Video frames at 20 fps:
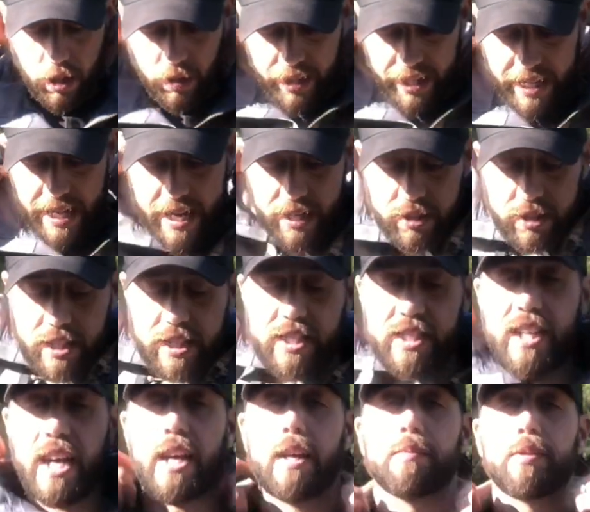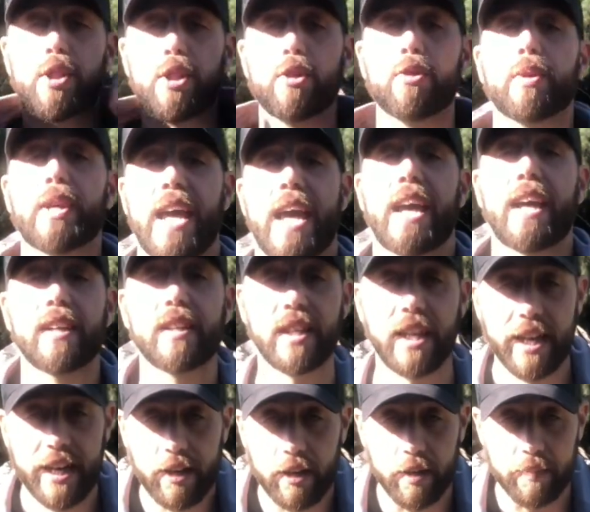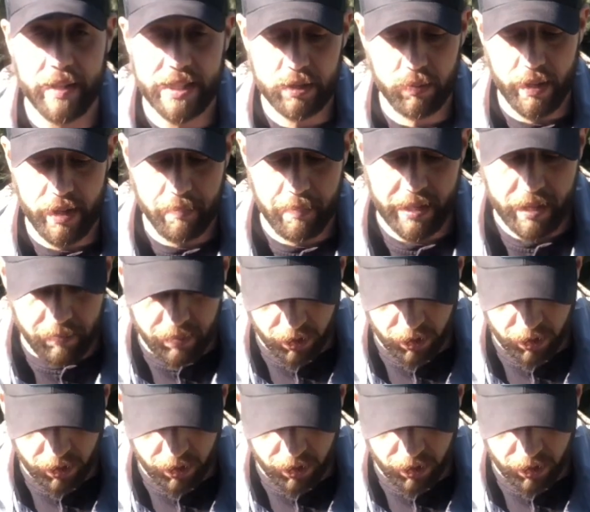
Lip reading: they actually design them so you can layer them. That's why they make them a